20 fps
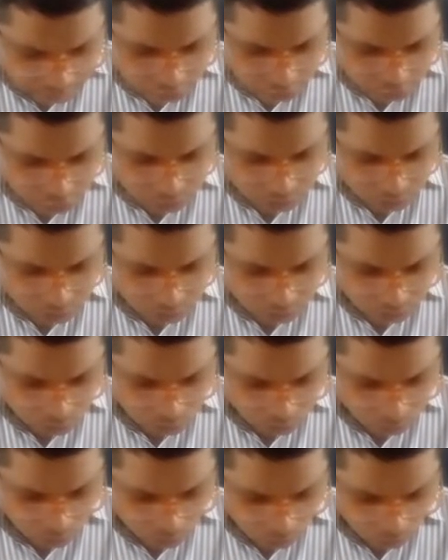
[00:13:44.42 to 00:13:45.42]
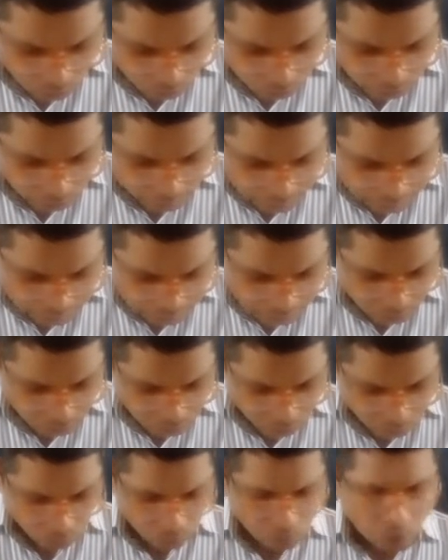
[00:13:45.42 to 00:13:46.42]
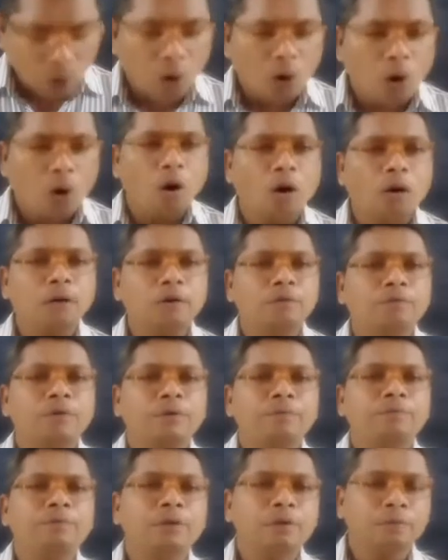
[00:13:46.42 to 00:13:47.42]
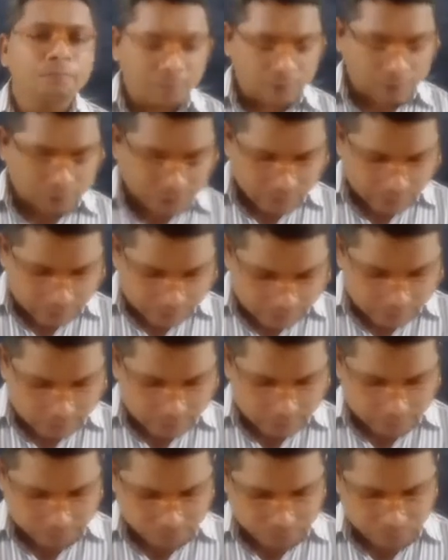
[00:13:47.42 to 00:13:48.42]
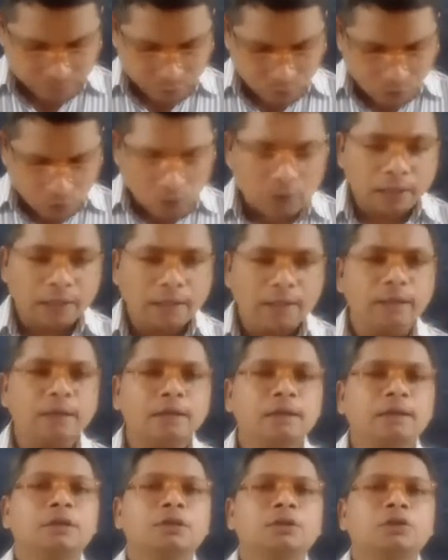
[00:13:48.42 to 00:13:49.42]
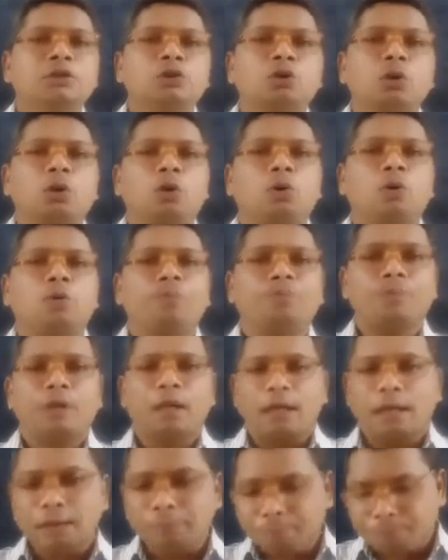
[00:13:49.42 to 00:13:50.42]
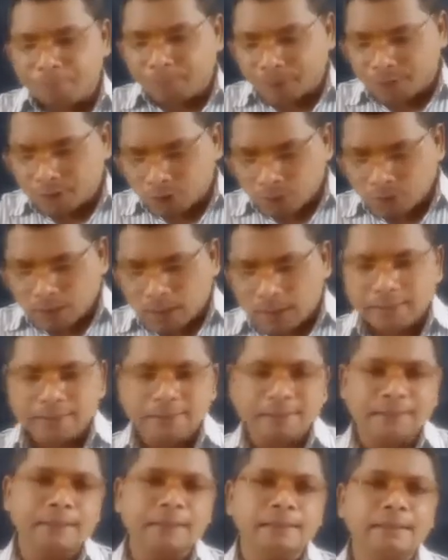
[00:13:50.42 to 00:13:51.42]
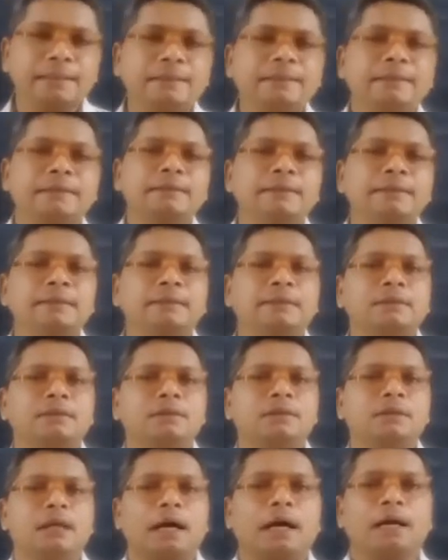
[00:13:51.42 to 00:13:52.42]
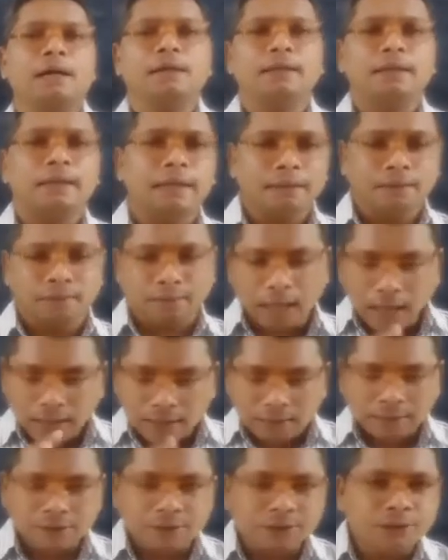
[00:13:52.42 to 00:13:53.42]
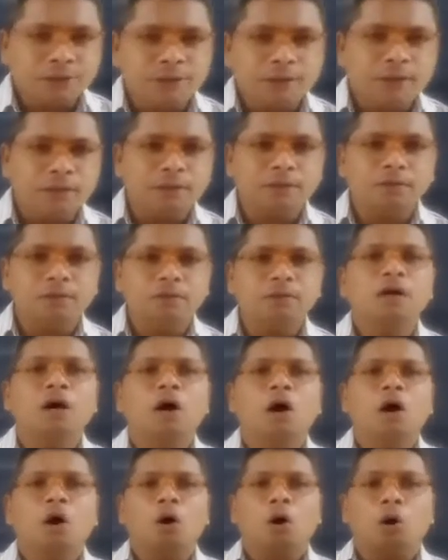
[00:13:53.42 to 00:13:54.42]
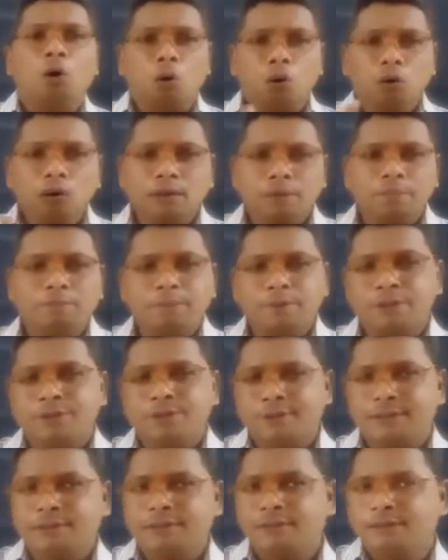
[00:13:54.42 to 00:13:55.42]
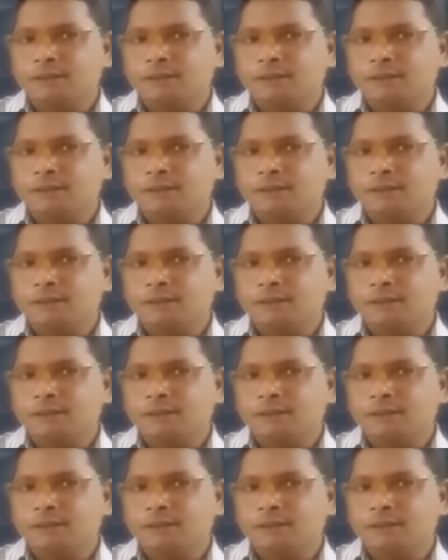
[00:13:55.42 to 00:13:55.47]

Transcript: to grow indigo on 15%. Okay, so a particular district is this, and in that district all the peasants